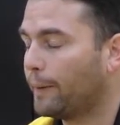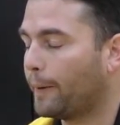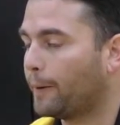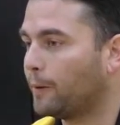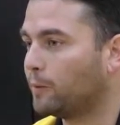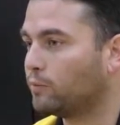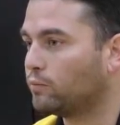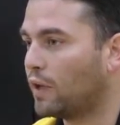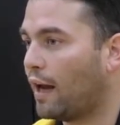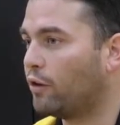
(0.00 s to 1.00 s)

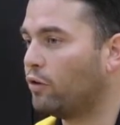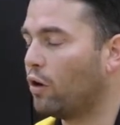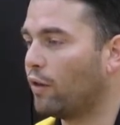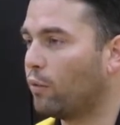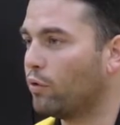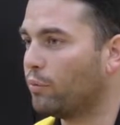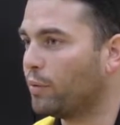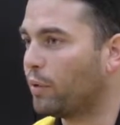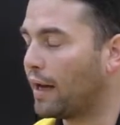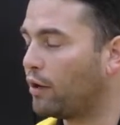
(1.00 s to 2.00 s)
I do know that we will be
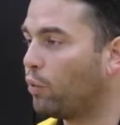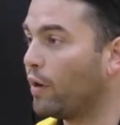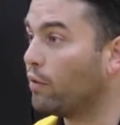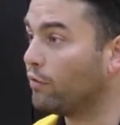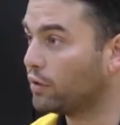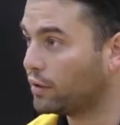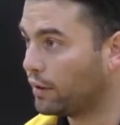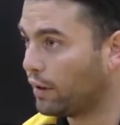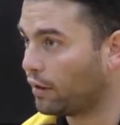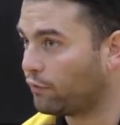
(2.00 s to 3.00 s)
playing Twin Rivers
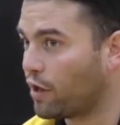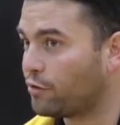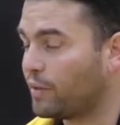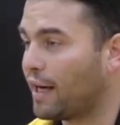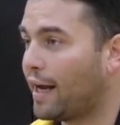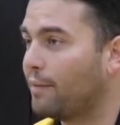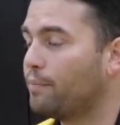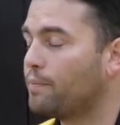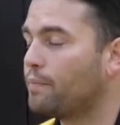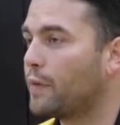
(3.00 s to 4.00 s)
freshman
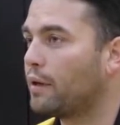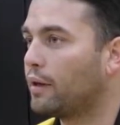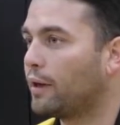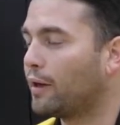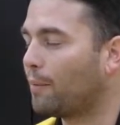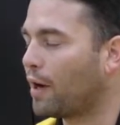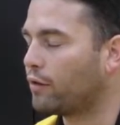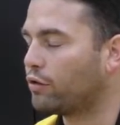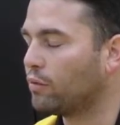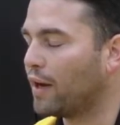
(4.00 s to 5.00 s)
game. I'm not
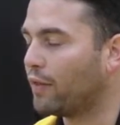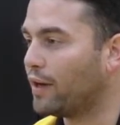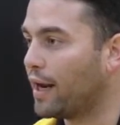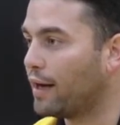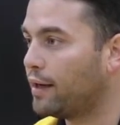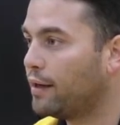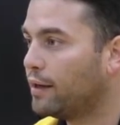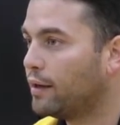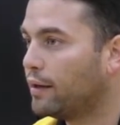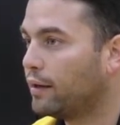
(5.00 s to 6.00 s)
sure about the date,
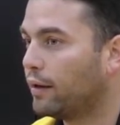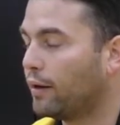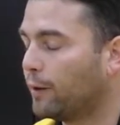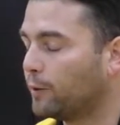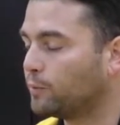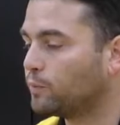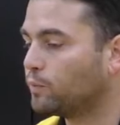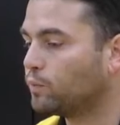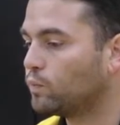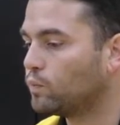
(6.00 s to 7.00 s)

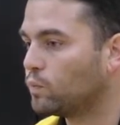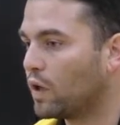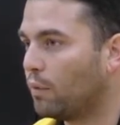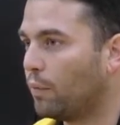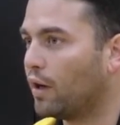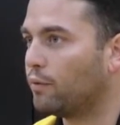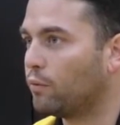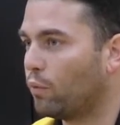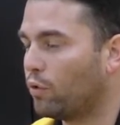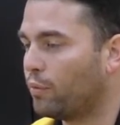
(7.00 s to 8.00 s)
but
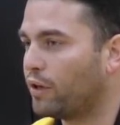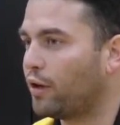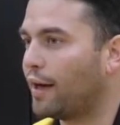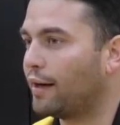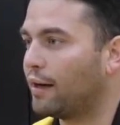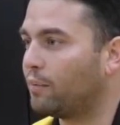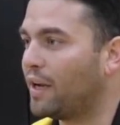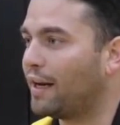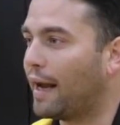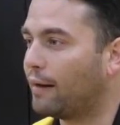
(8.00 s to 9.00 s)
we will be trying to get as
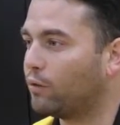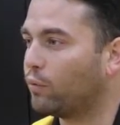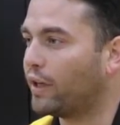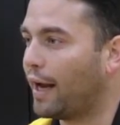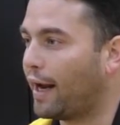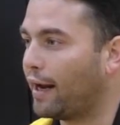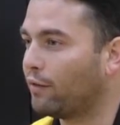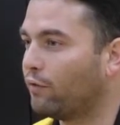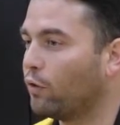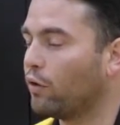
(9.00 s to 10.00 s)
many games as we
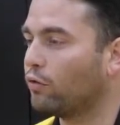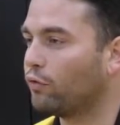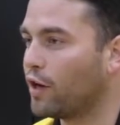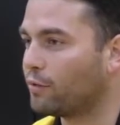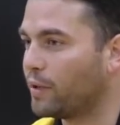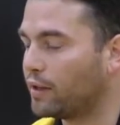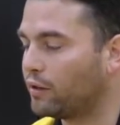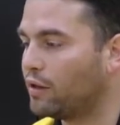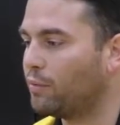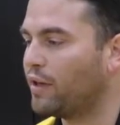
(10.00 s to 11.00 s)
can for those freshmen. It's
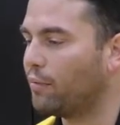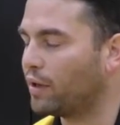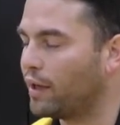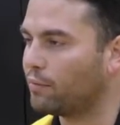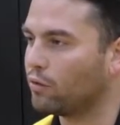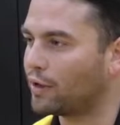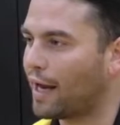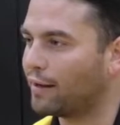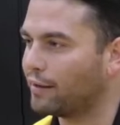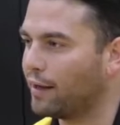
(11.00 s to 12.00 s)
good to be able to keep those
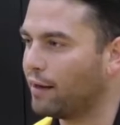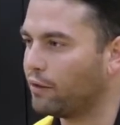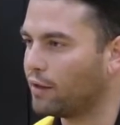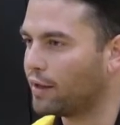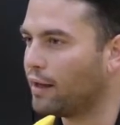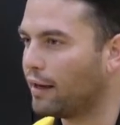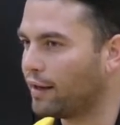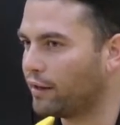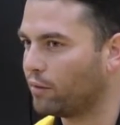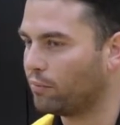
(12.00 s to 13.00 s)
guys together and
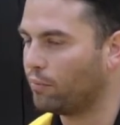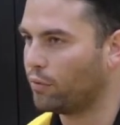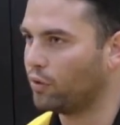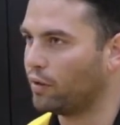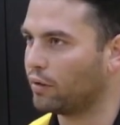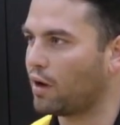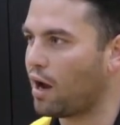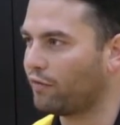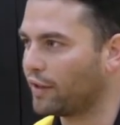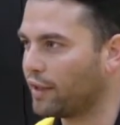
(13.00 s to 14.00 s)
let them build a little
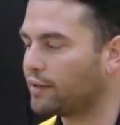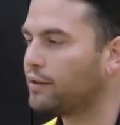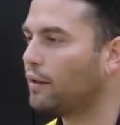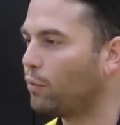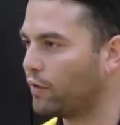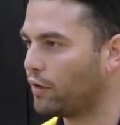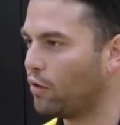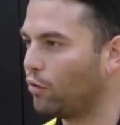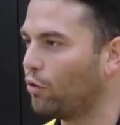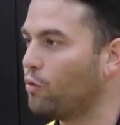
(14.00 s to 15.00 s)
confidence with their
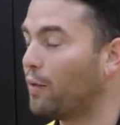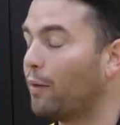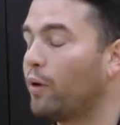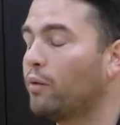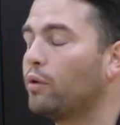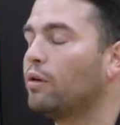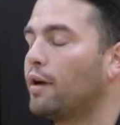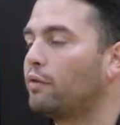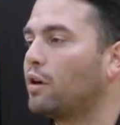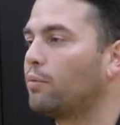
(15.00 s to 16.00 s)
own group. And we will
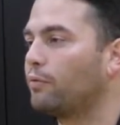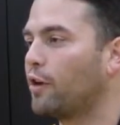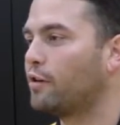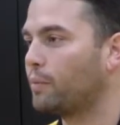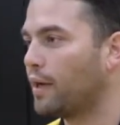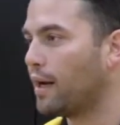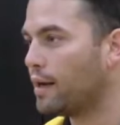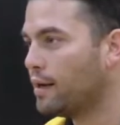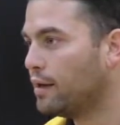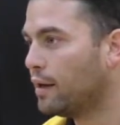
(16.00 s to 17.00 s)
have a couple of freshmen that
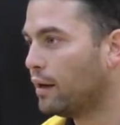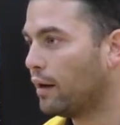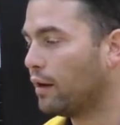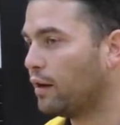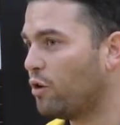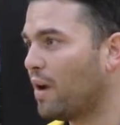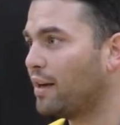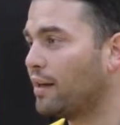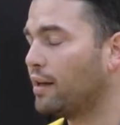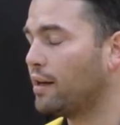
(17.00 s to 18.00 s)
you may
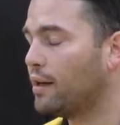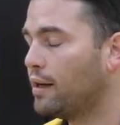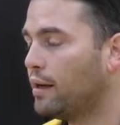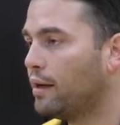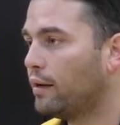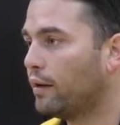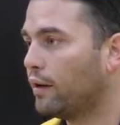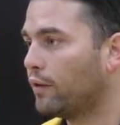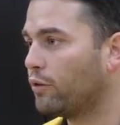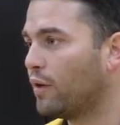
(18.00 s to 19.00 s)
see
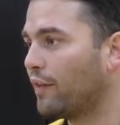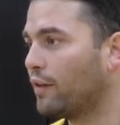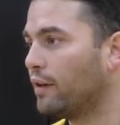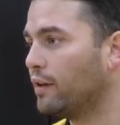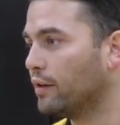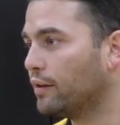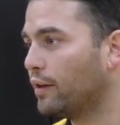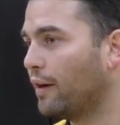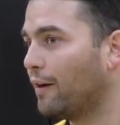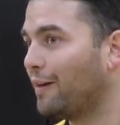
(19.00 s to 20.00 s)
throughout the
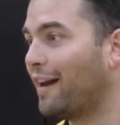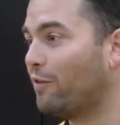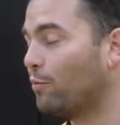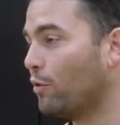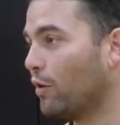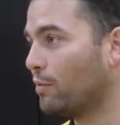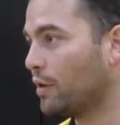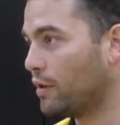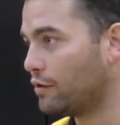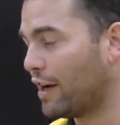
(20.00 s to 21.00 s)
year, even move up
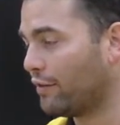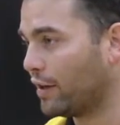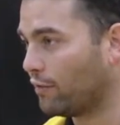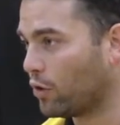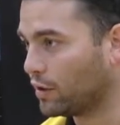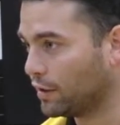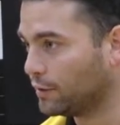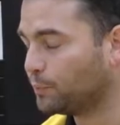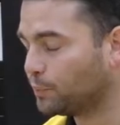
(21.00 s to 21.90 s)
to JV and varsity.